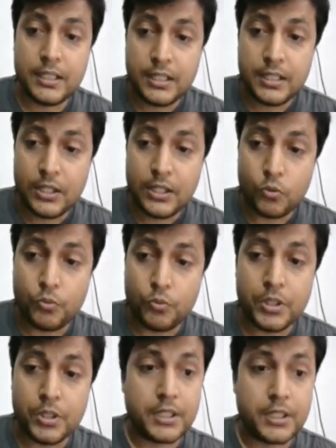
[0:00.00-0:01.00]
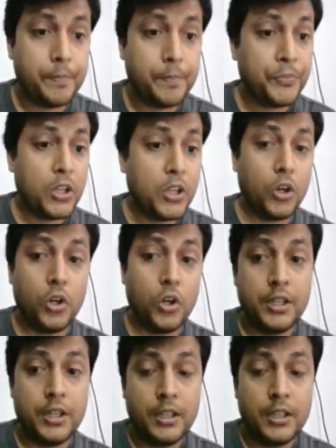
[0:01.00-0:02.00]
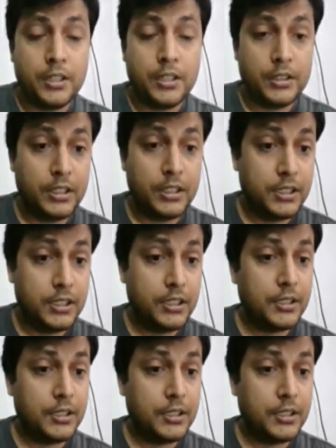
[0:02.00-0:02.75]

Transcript: worked on the